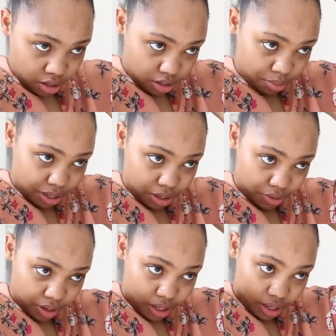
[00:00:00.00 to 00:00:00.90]
Let me get
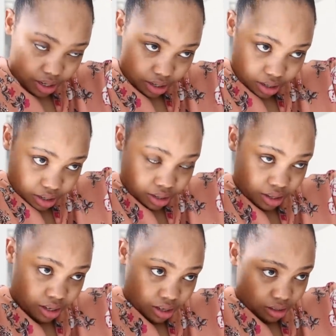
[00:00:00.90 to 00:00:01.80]
ready
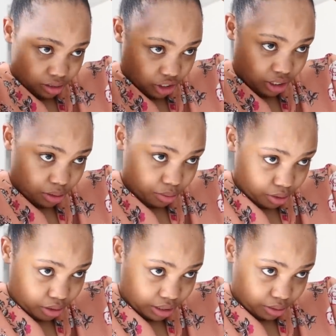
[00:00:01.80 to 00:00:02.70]
and then I'll check in
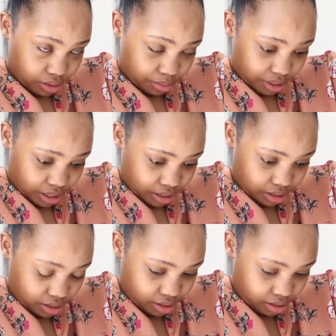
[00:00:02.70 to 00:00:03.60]
with you guys when I'm done.